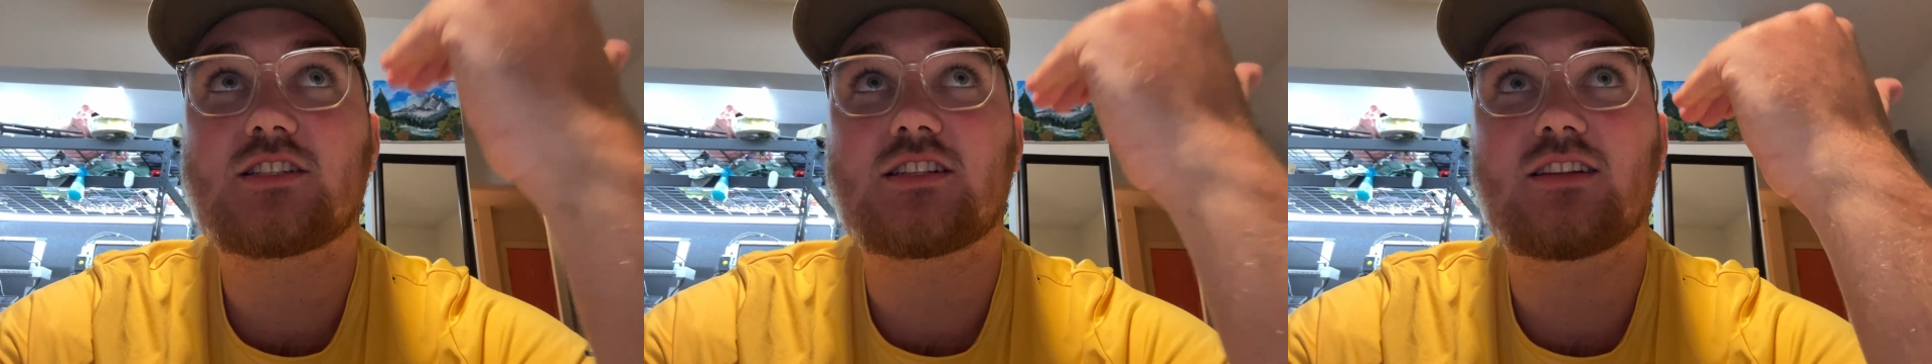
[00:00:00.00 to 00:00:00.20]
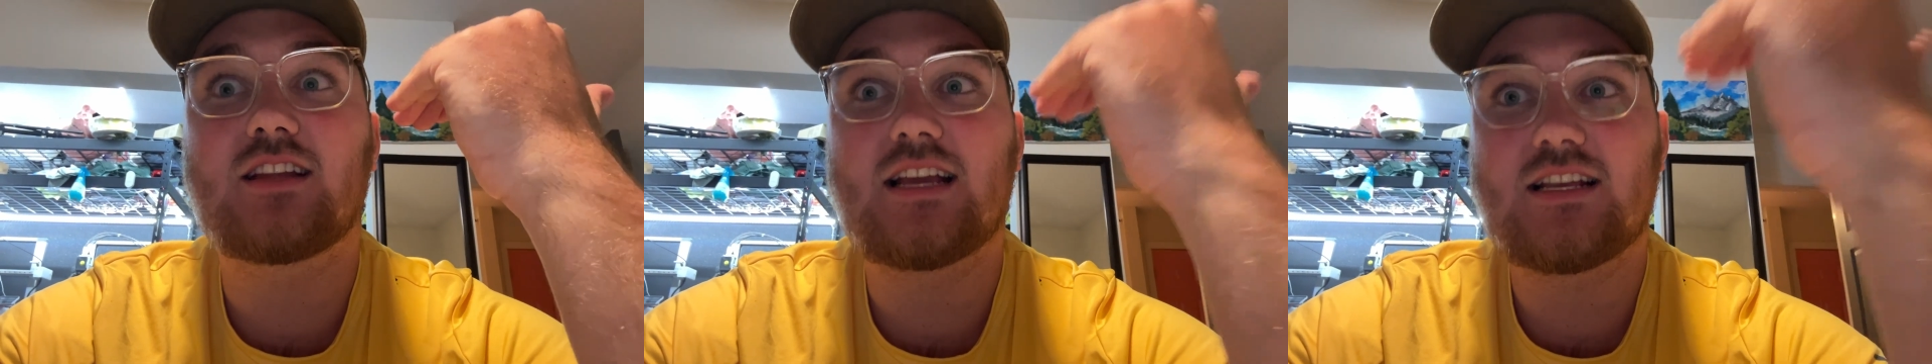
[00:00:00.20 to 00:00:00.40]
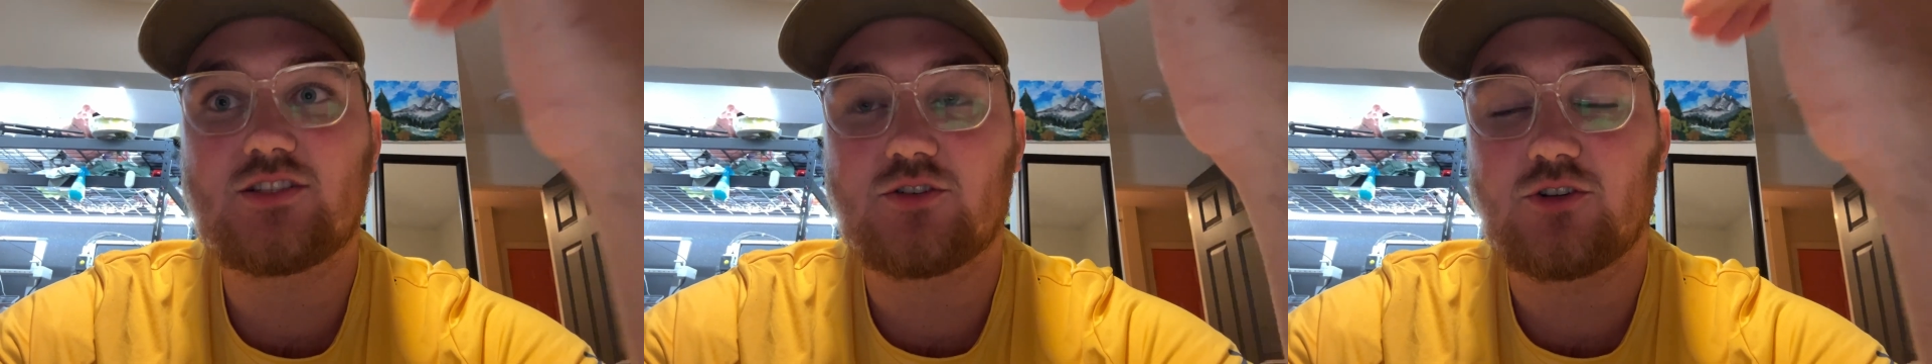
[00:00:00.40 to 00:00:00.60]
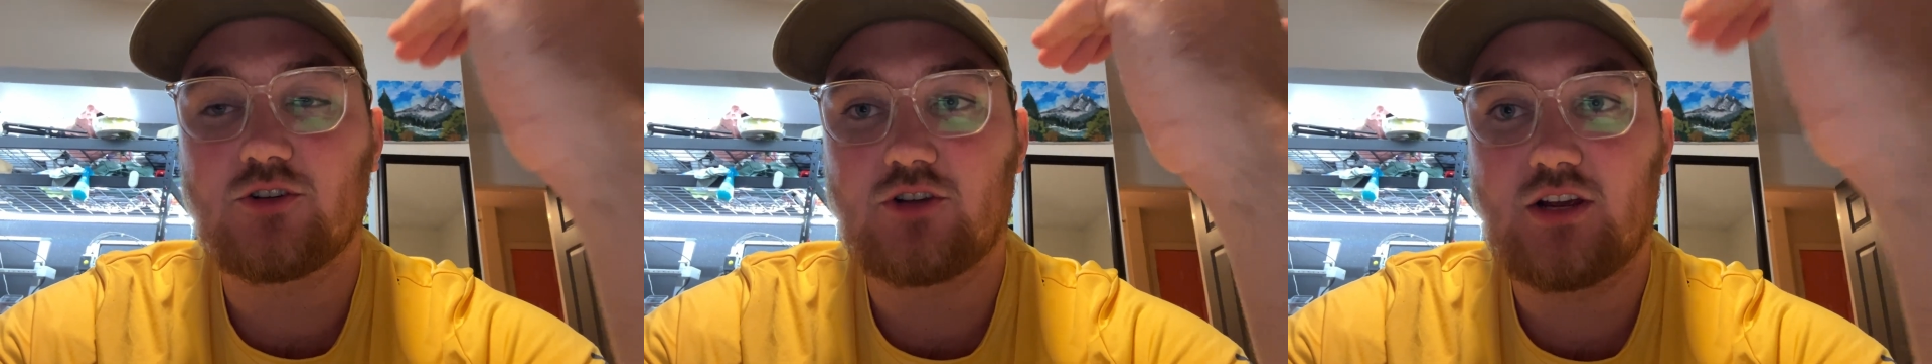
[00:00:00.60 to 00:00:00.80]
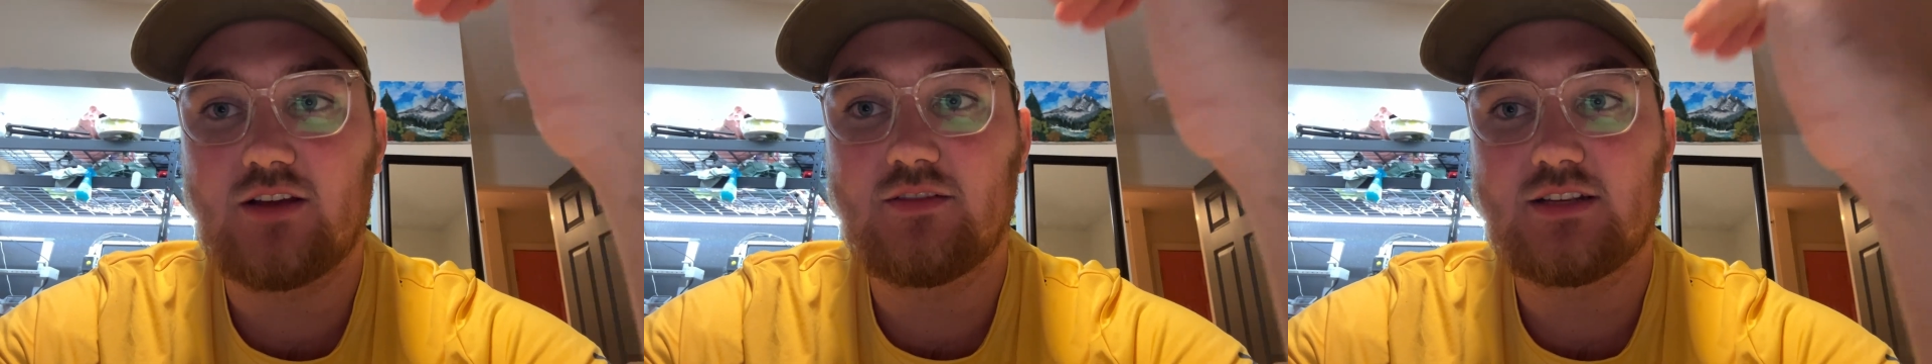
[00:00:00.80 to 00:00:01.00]
laser
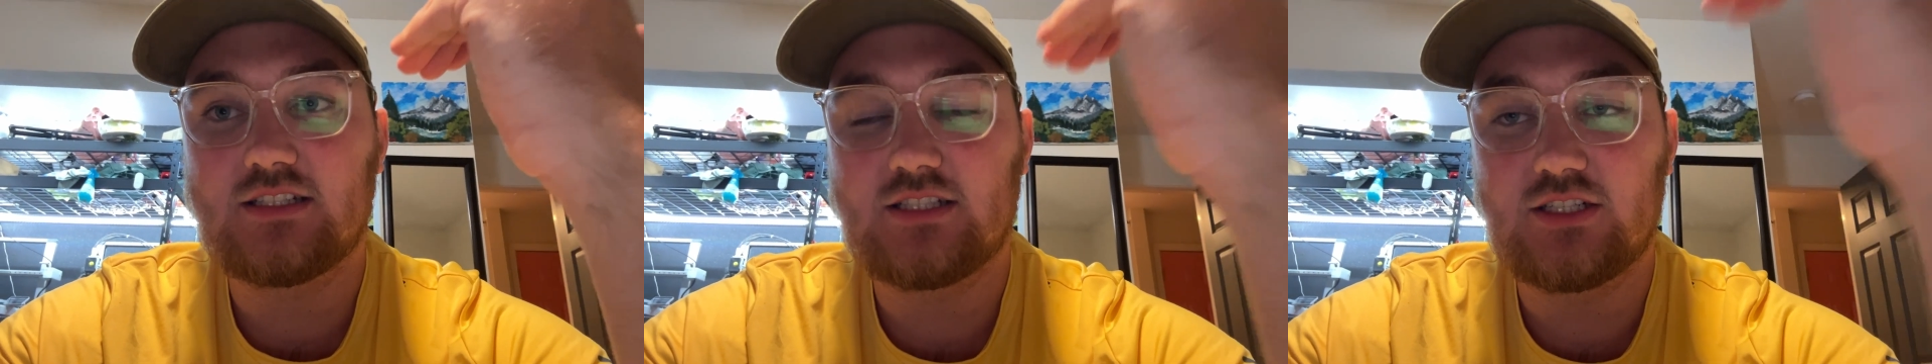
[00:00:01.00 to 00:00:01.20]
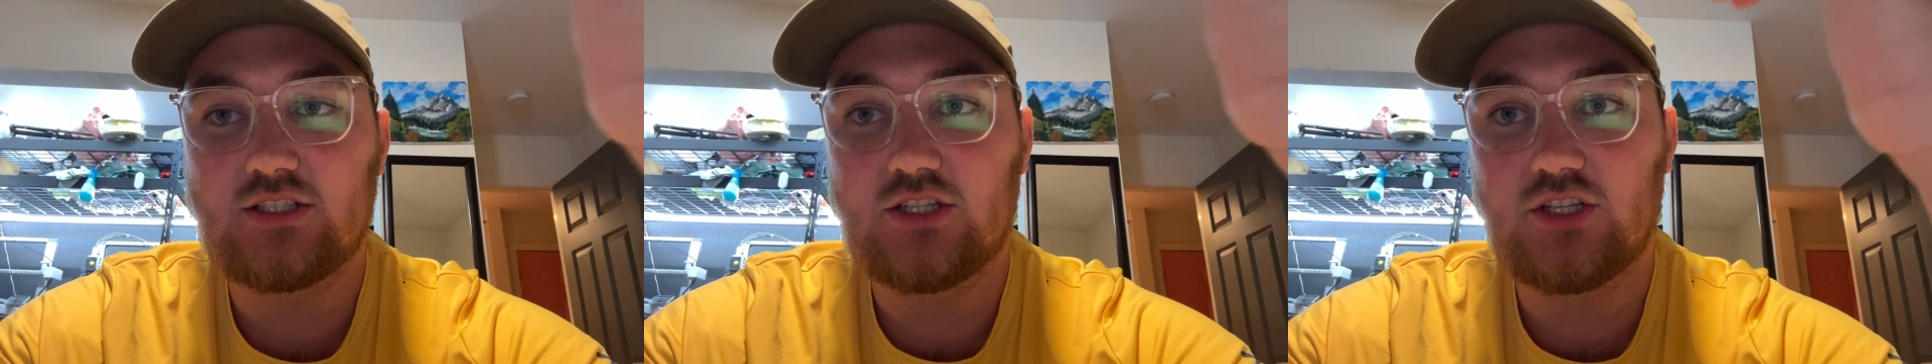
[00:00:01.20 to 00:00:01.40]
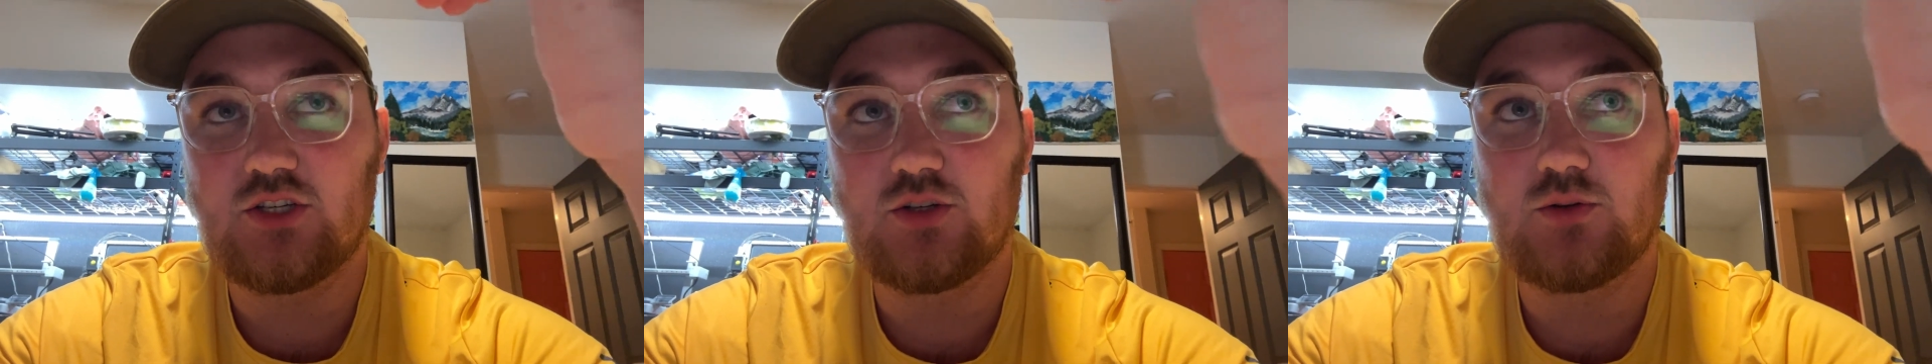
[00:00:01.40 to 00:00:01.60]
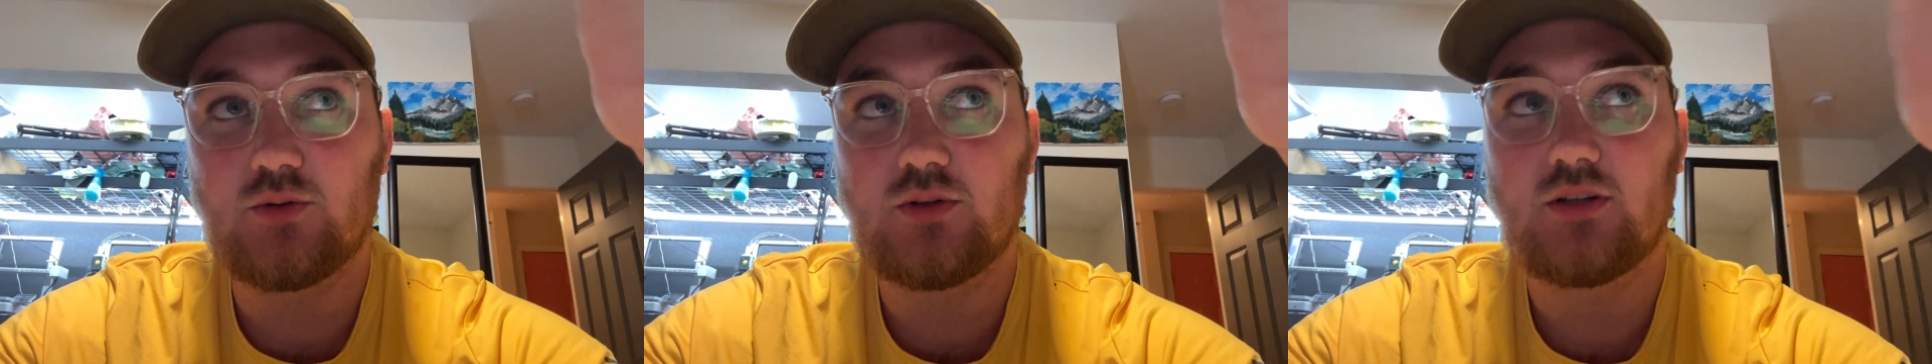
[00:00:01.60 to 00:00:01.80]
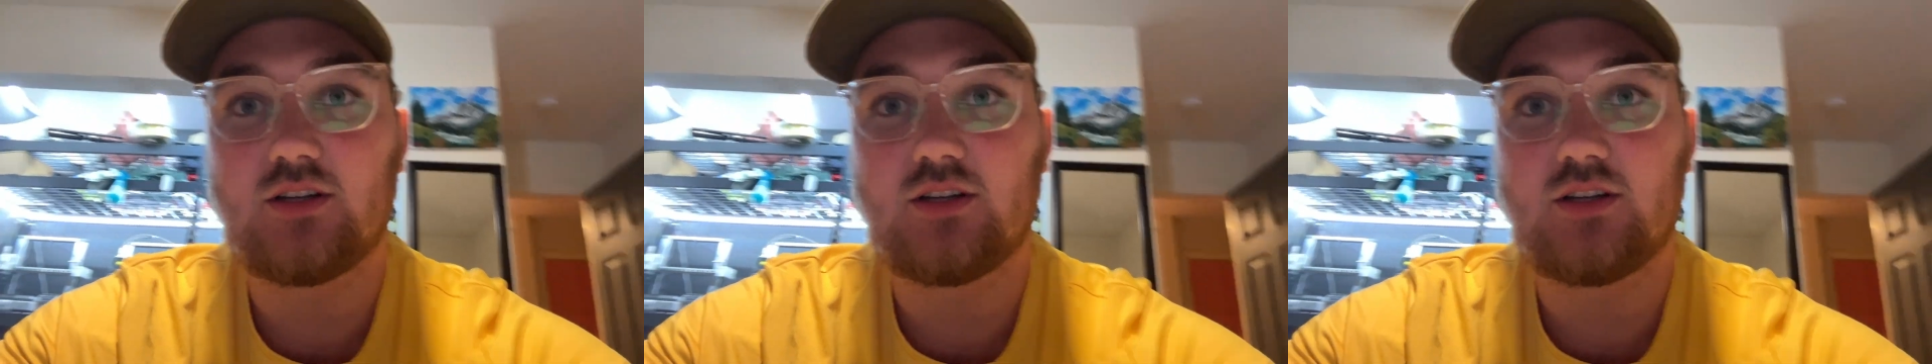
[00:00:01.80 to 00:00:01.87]
engraving to do